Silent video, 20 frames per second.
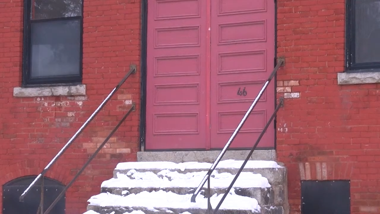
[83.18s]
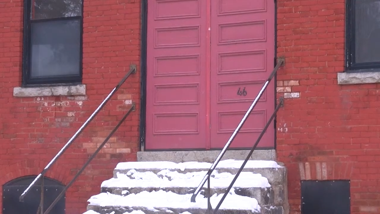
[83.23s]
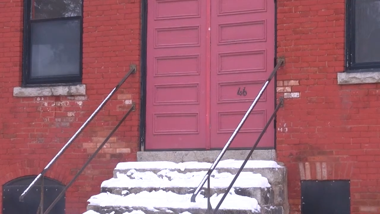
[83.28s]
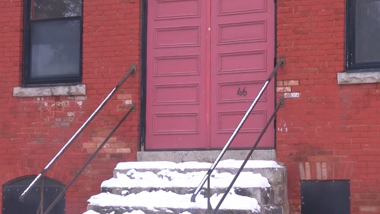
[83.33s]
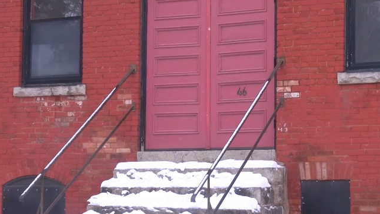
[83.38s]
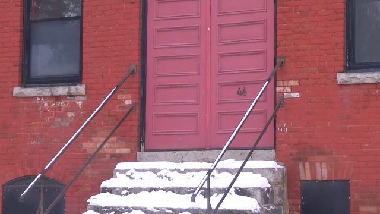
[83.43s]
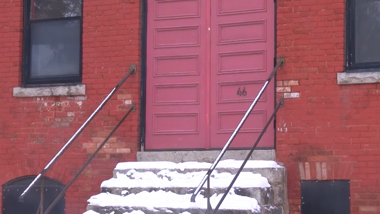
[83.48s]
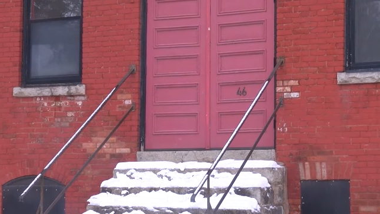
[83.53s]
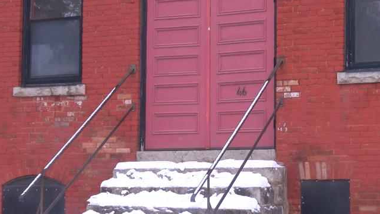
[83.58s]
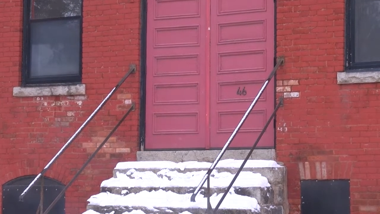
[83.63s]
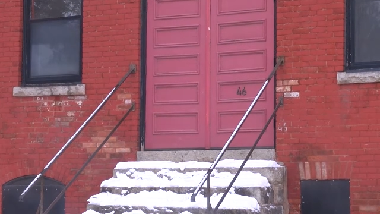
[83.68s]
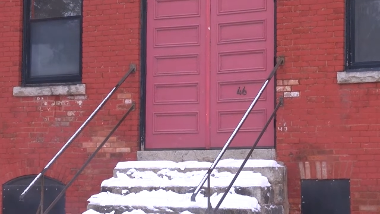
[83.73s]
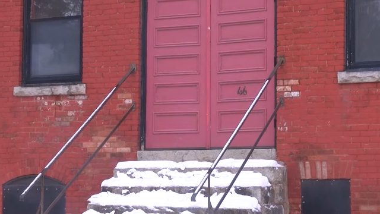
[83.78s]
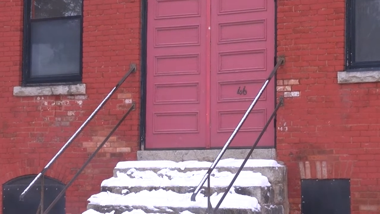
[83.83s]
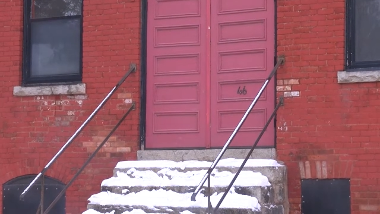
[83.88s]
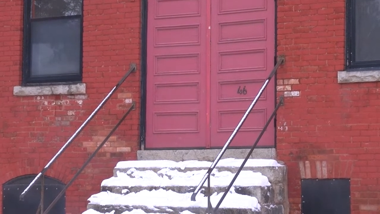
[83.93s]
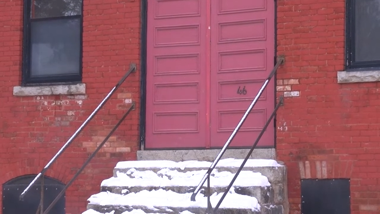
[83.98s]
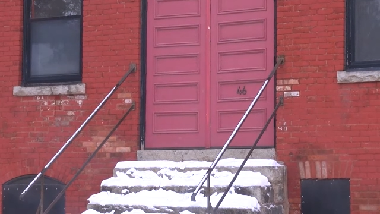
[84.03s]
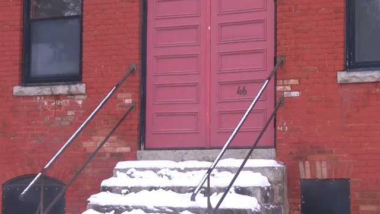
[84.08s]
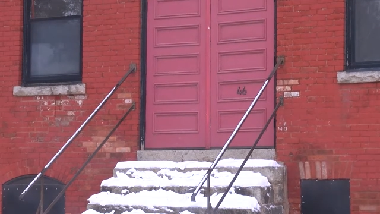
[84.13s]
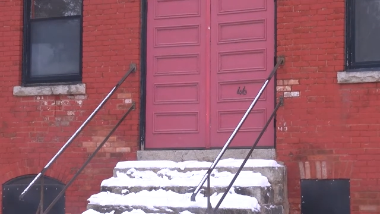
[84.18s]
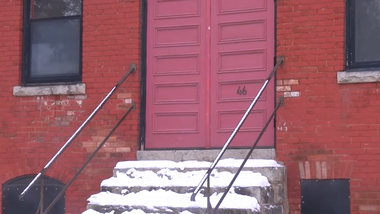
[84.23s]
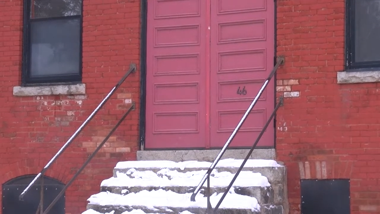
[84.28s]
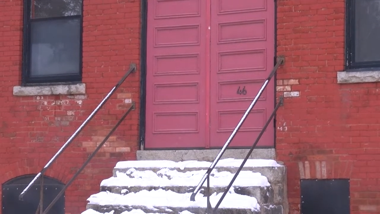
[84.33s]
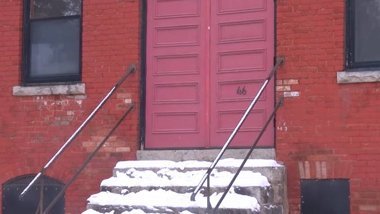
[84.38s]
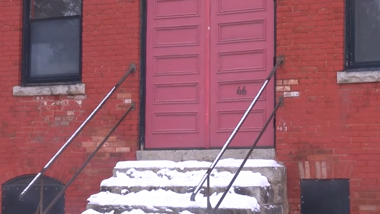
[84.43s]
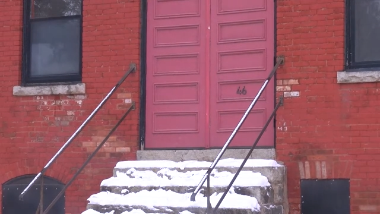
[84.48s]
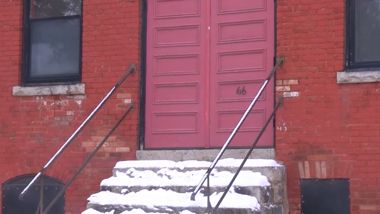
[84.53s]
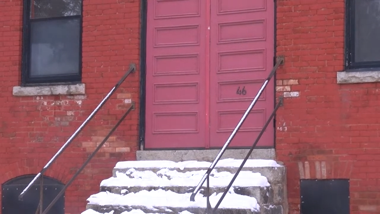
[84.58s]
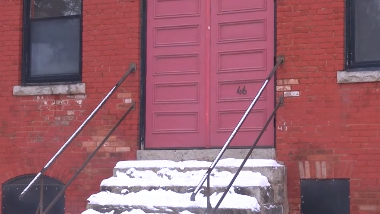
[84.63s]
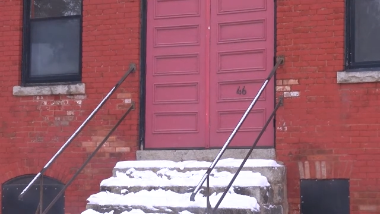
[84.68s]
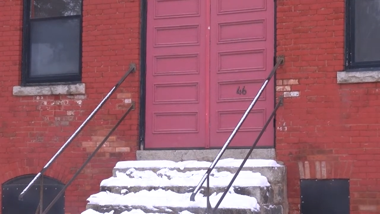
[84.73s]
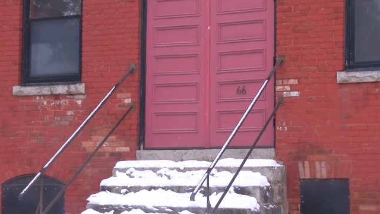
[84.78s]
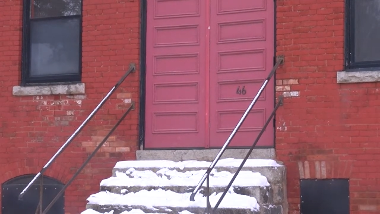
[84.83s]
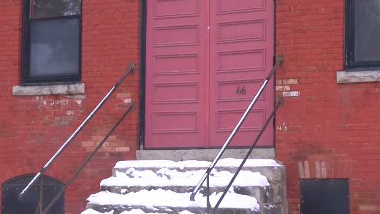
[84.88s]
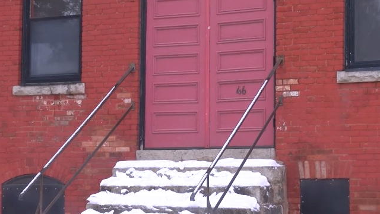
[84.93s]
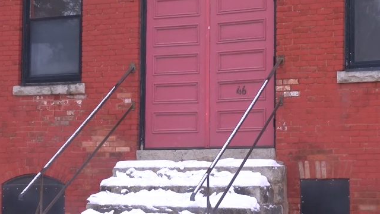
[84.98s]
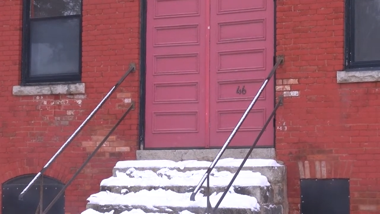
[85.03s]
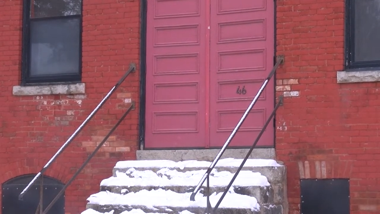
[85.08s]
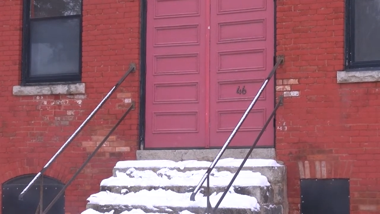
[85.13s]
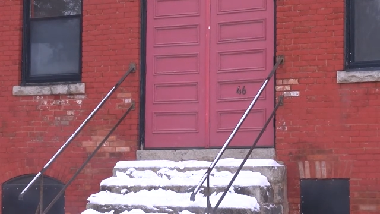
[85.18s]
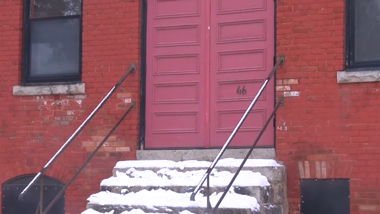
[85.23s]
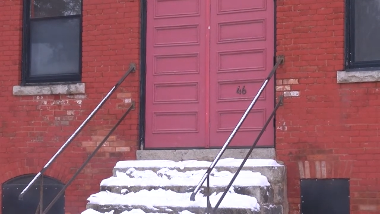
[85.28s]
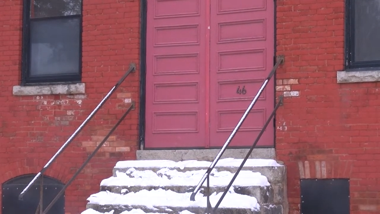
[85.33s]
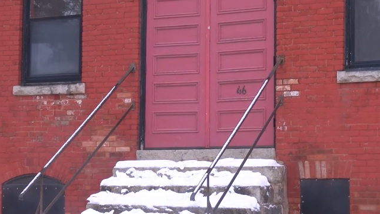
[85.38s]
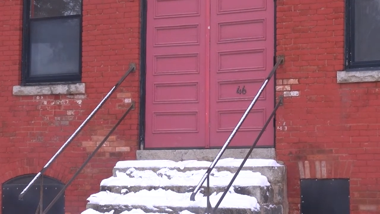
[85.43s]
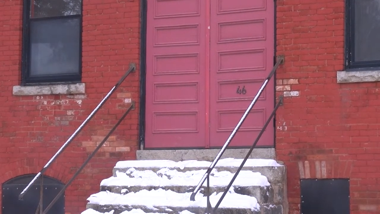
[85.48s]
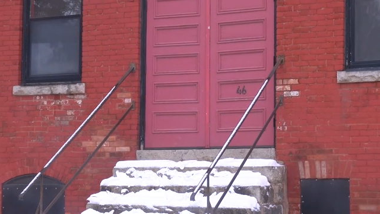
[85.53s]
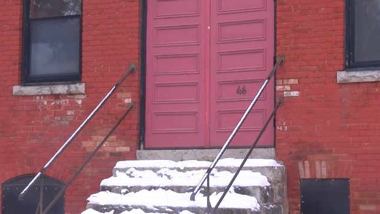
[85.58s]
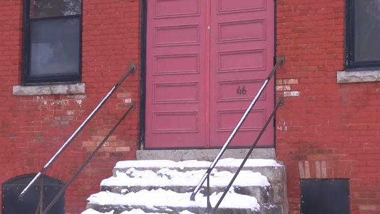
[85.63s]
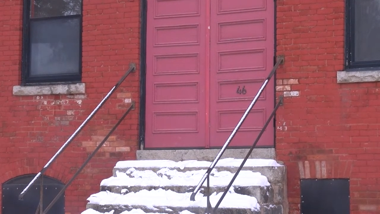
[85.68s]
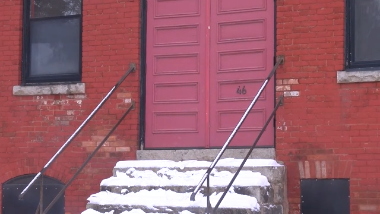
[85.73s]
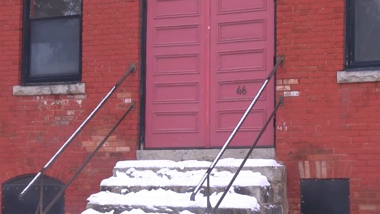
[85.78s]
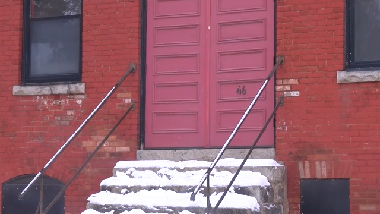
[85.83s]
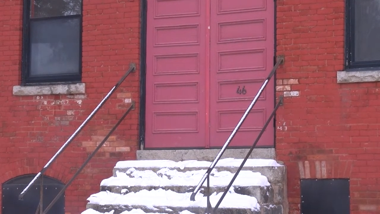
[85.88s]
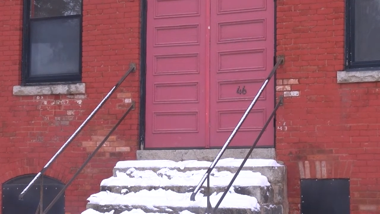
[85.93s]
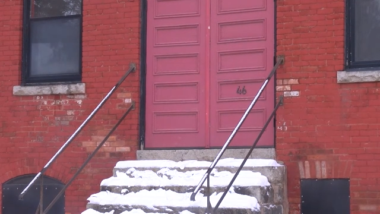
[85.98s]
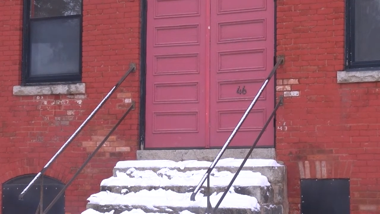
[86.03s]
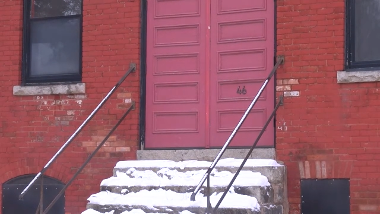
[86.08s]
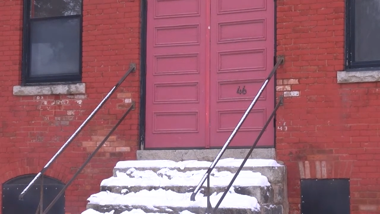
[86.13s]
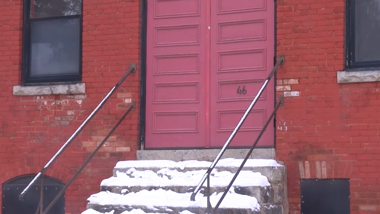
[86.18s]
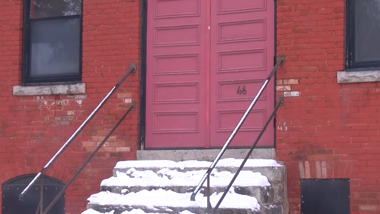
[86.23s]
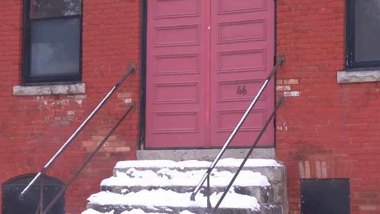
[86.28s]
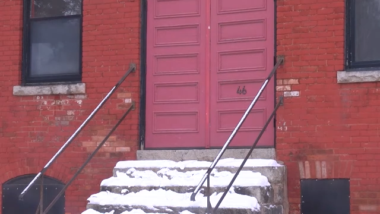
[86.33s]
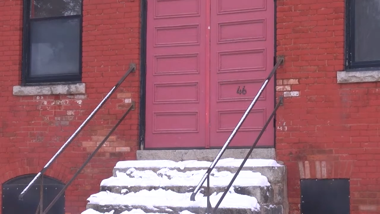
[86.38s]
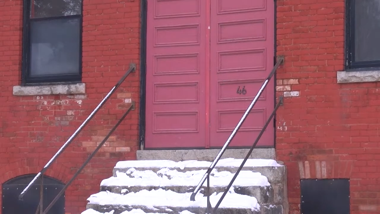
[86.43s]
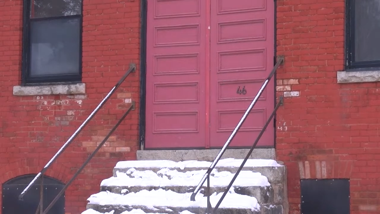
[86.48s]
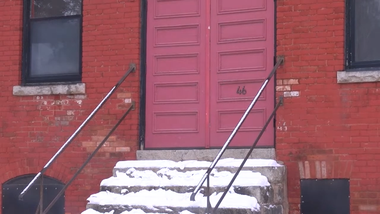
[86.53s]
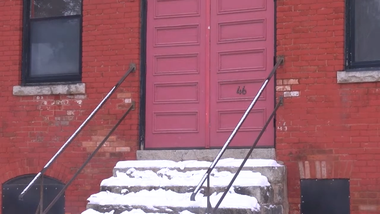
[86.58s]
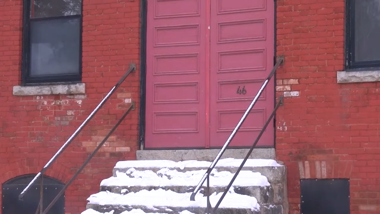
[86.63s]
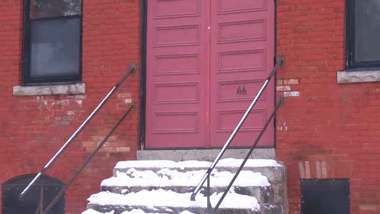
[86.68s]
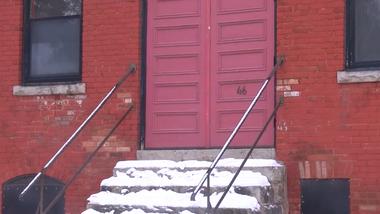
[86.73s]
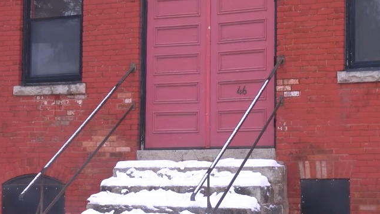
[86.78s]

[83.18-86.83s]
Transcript: (no speaker visible)